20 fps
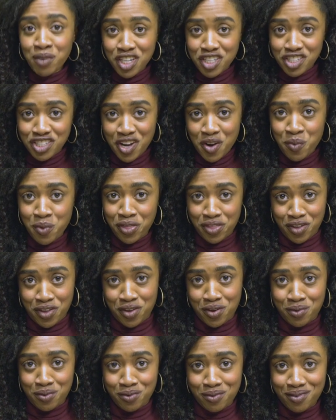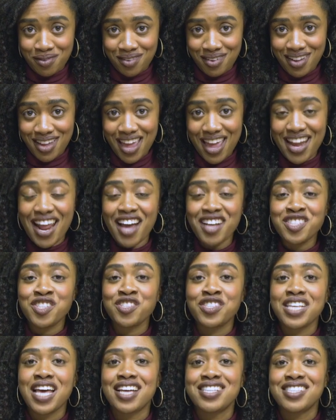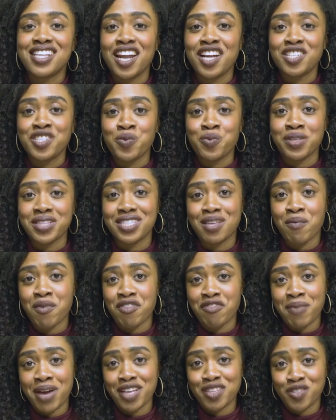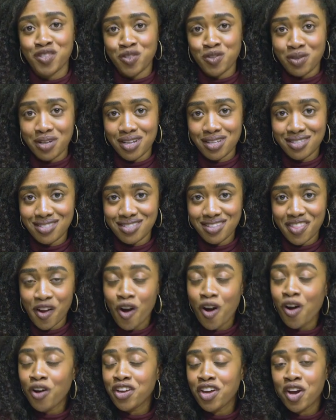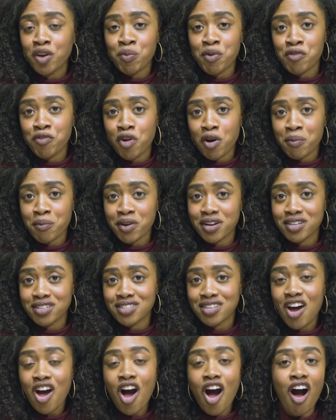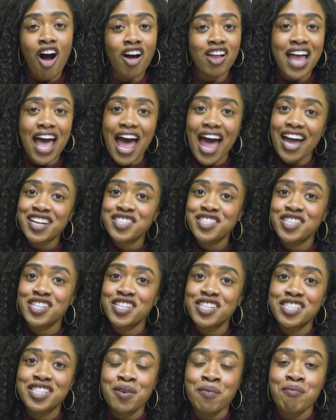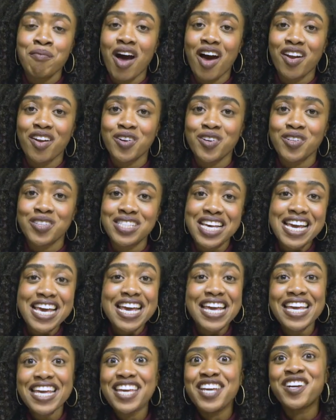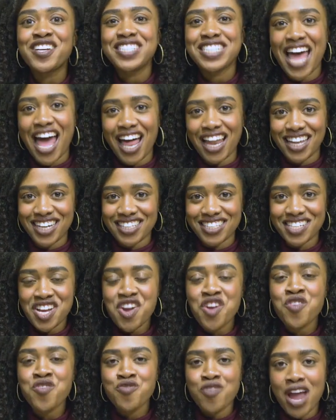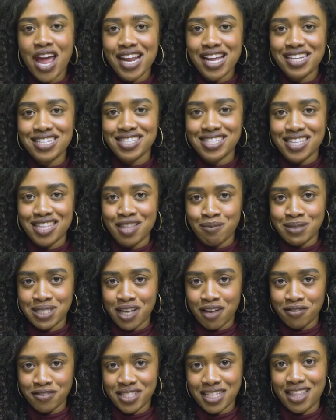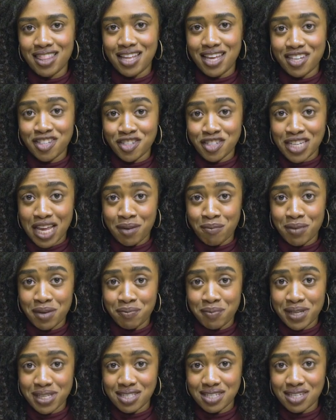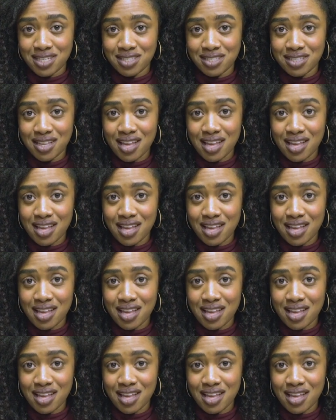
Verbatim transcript: Share with you an exercise that I do with some of my students. They're all young performers, all actors, models, eager talent, ready to see themselves in the entertainment business.